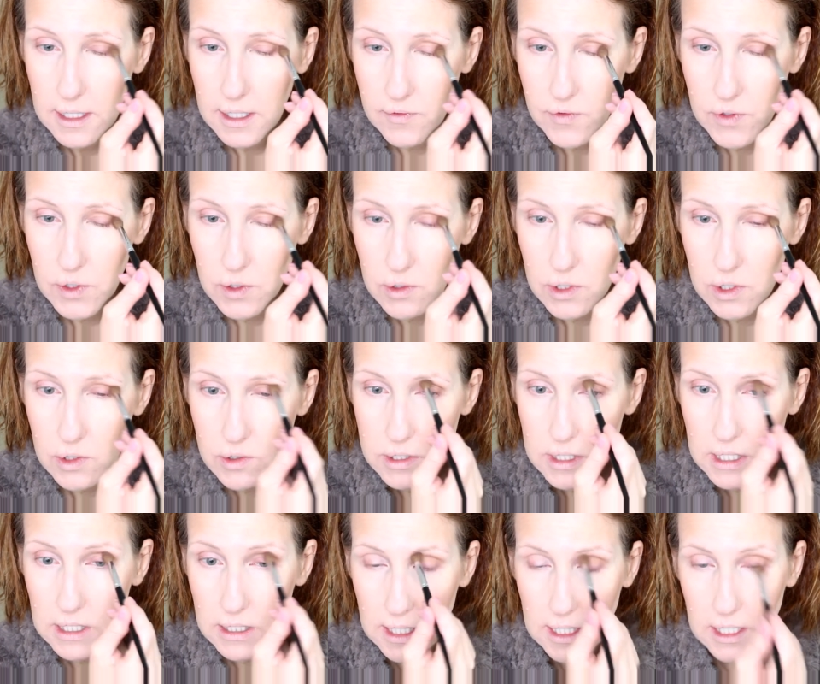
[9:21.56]
if you're
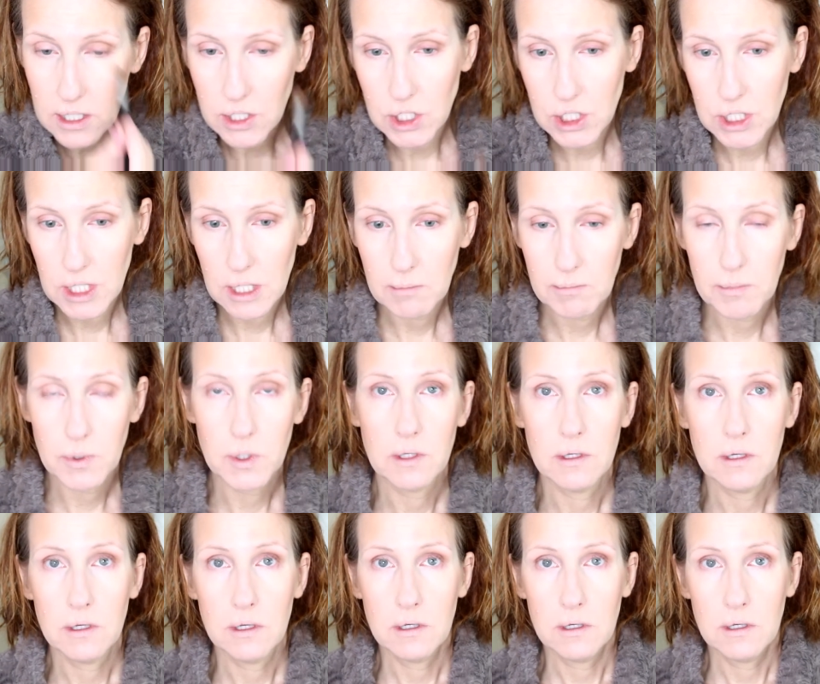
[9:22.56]
using like a cheap
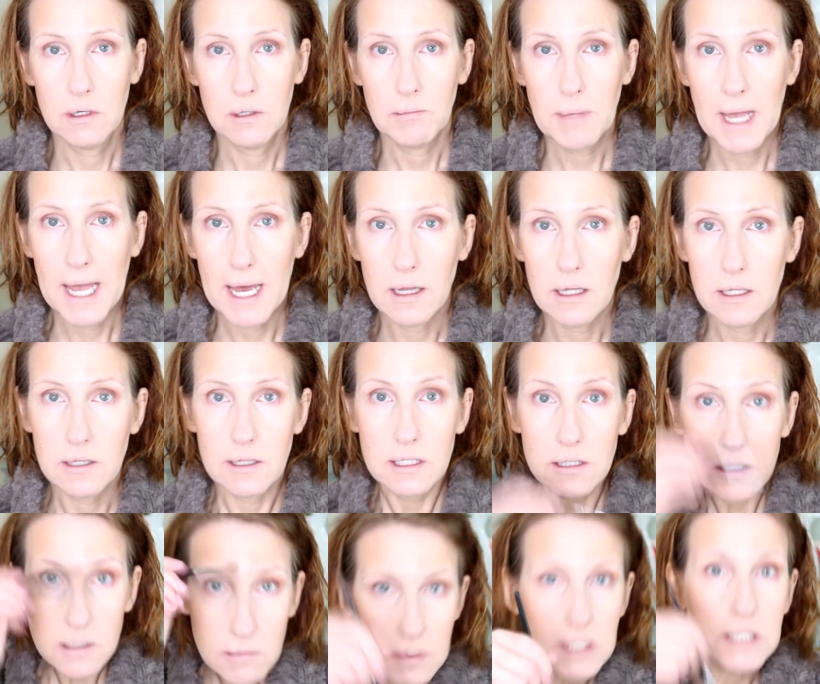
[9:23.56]
palette,
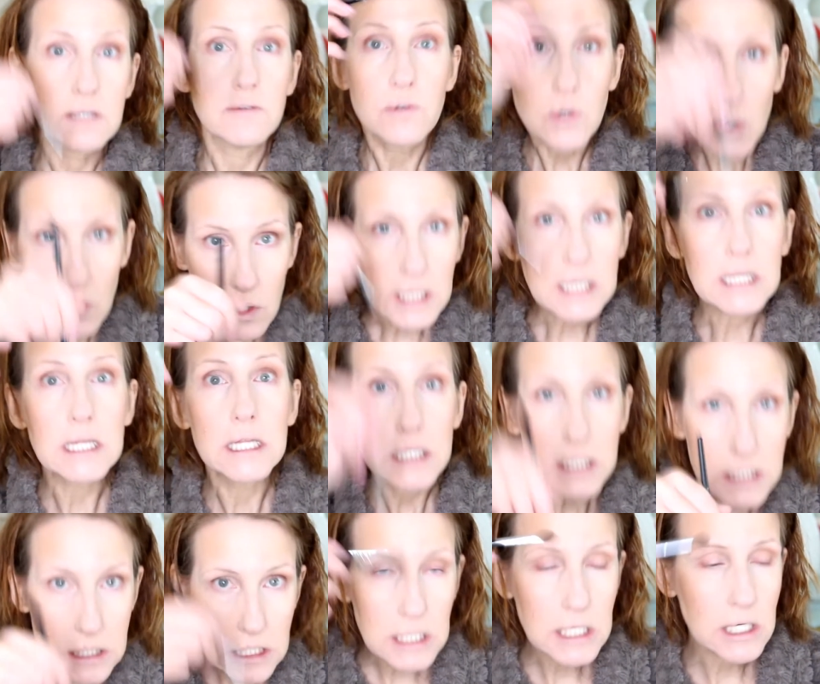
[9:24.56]
then sometimes you have to go like
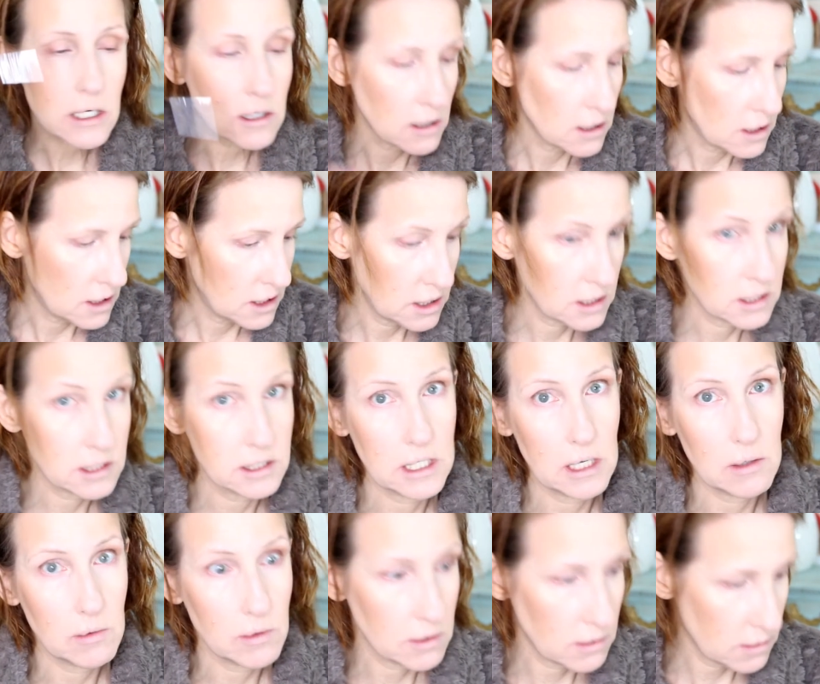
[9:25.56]
this in there. This is
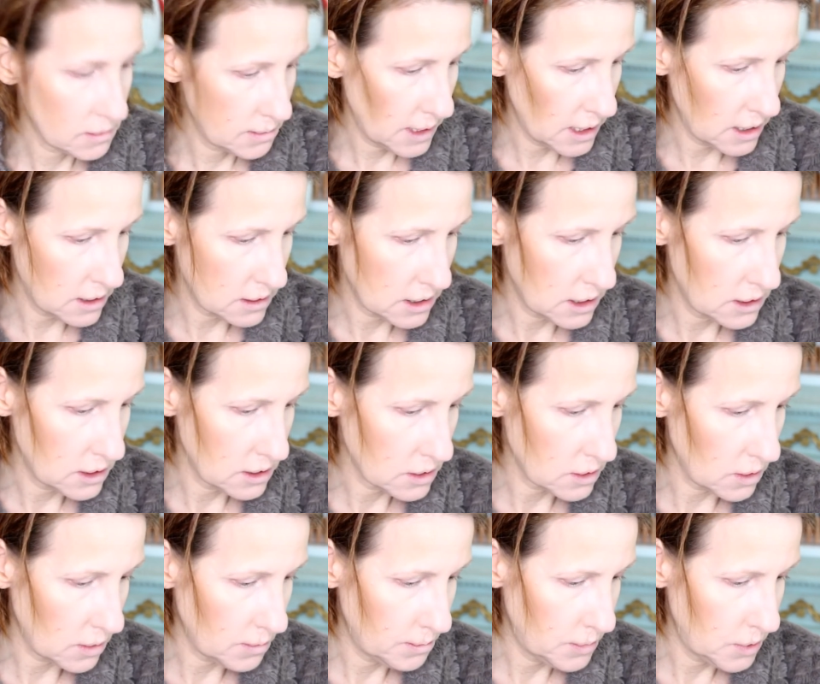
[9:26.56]
not one of those palettes. I
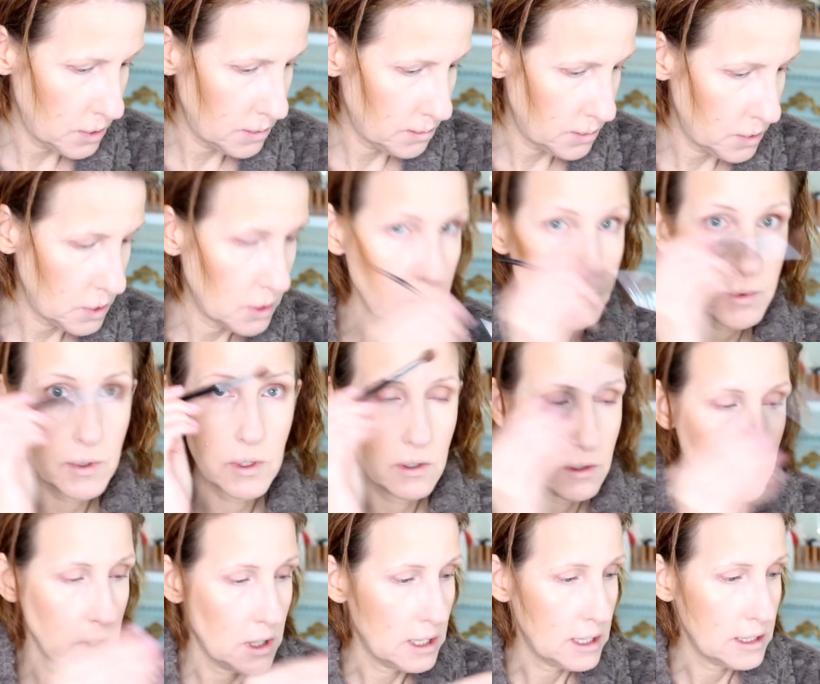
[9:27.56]
just go boop, boop,
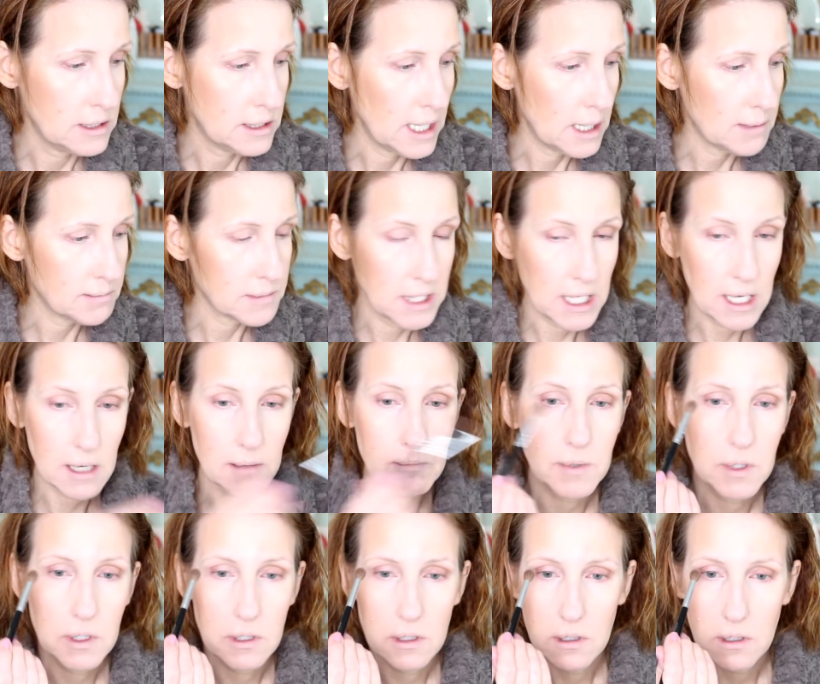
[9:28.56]
tap,
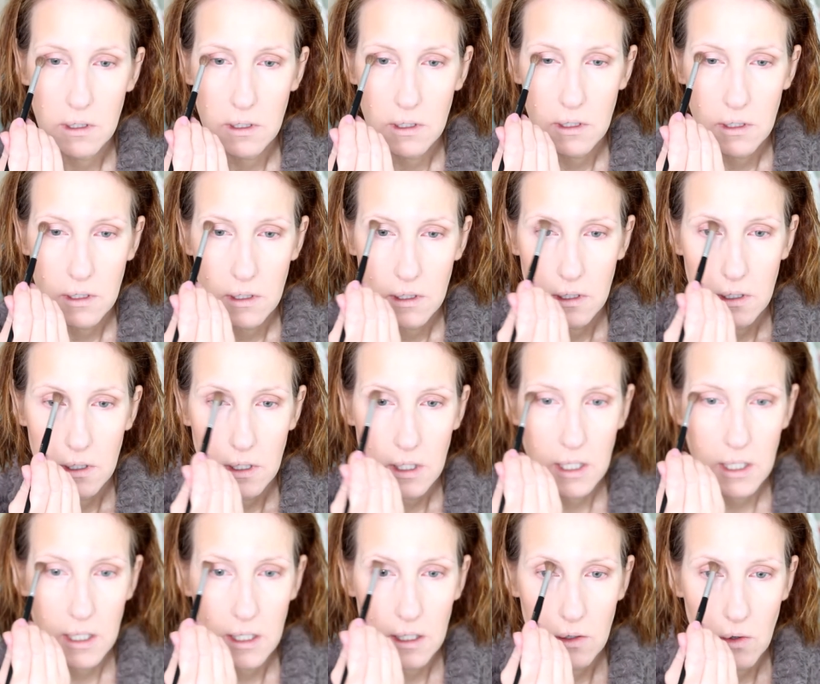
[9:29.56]
tap,
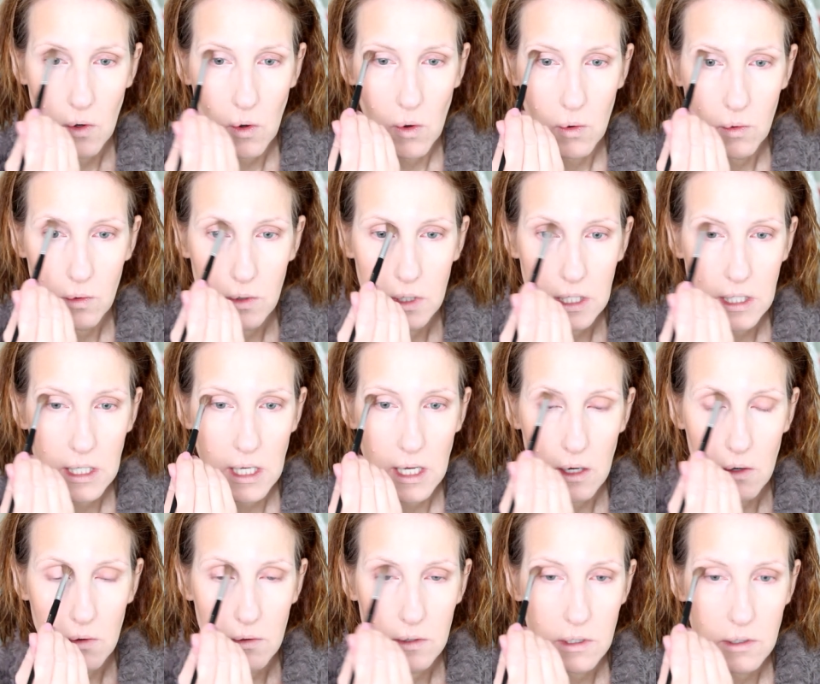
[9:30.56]
and holy
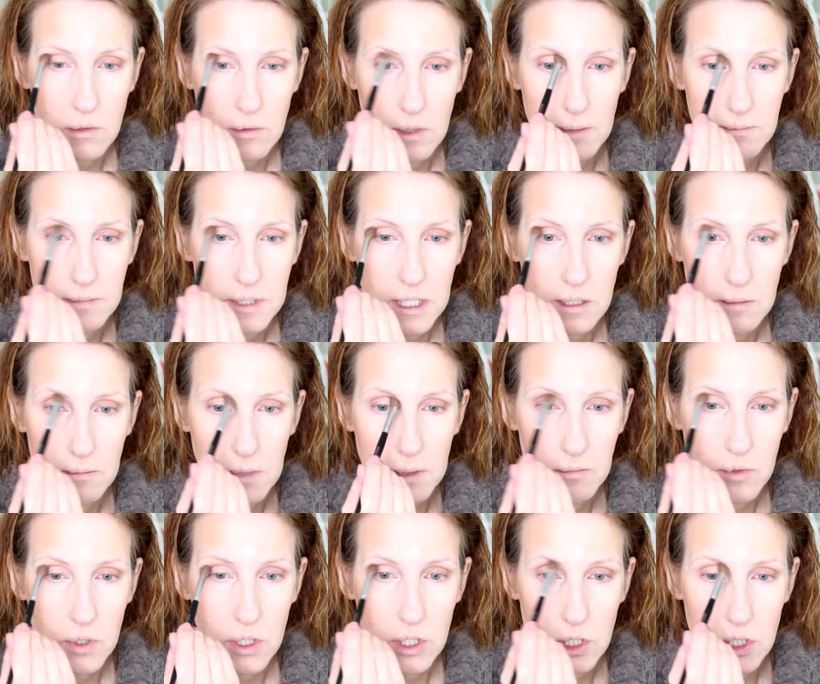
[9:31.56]
cow, it grabs onto my
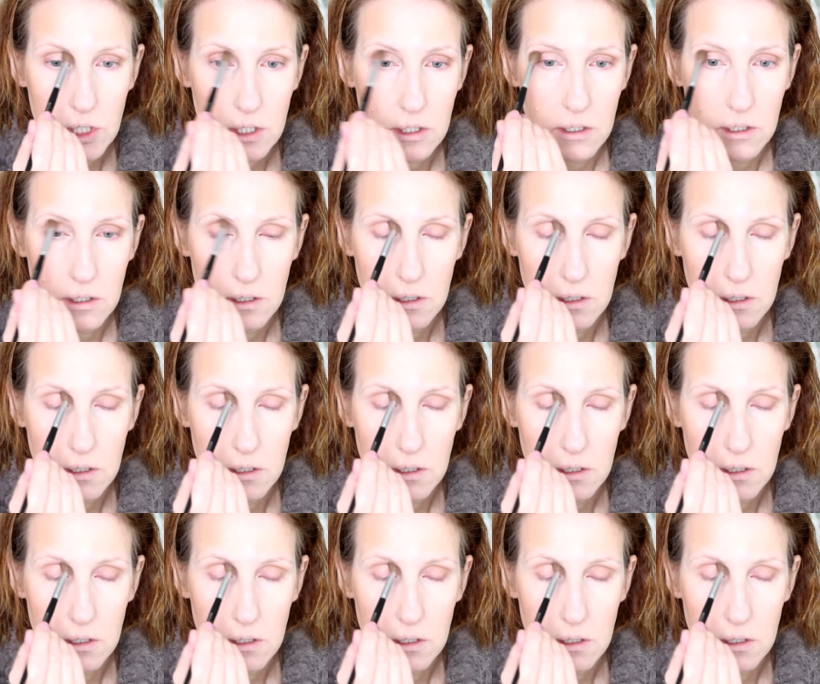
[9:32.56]
brush.